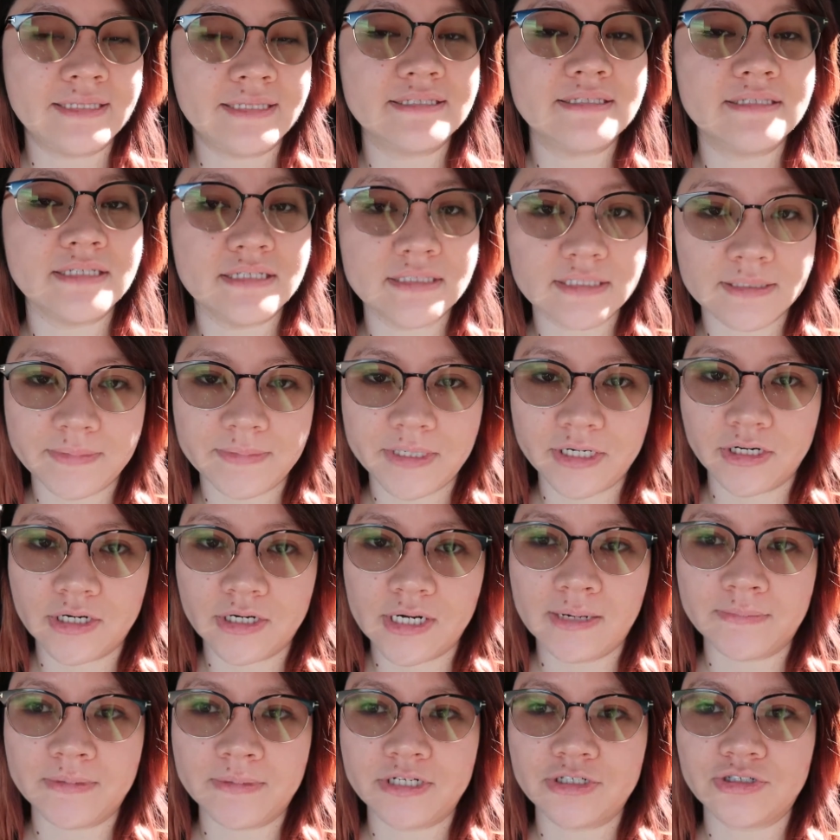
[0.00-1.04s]
and since I'm here,
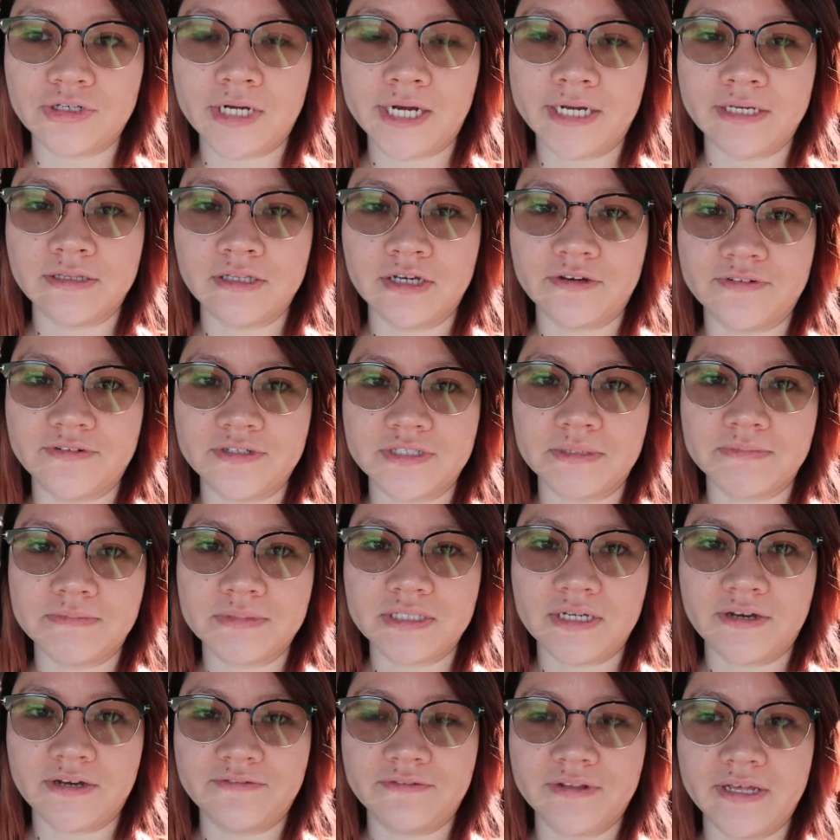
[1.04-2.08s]
I'm gonna try and look for some
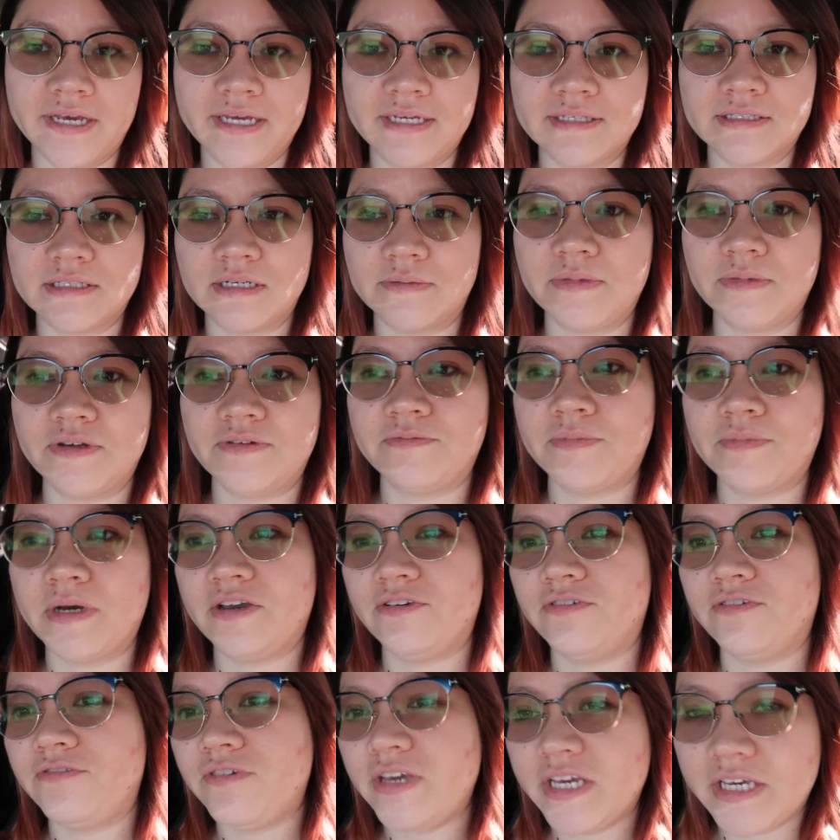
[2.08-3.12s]
stuff like some of
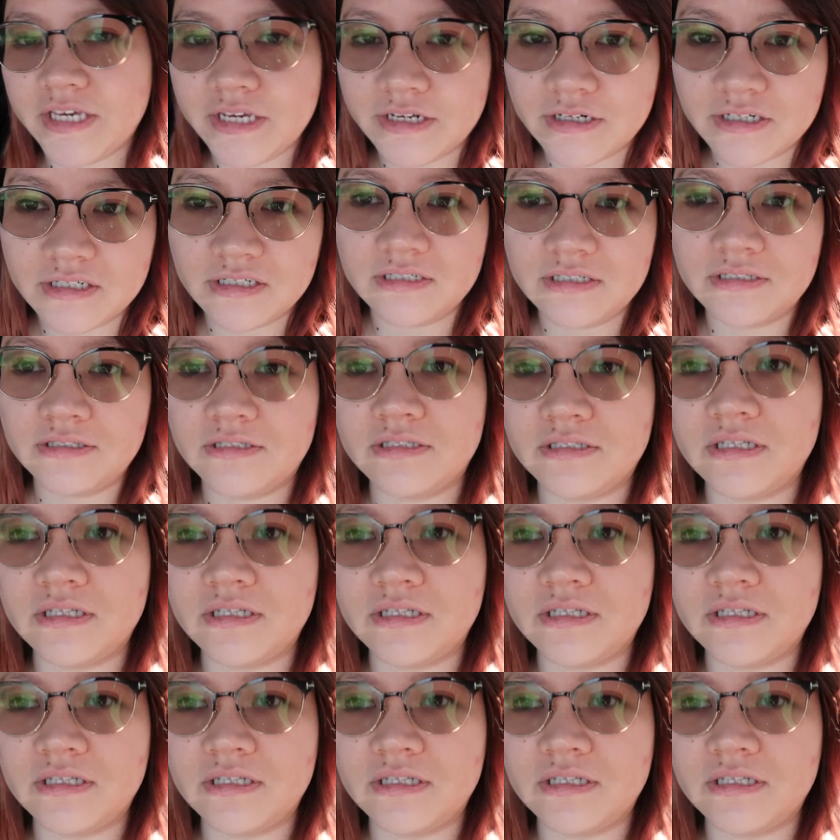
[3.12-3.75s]
my figures,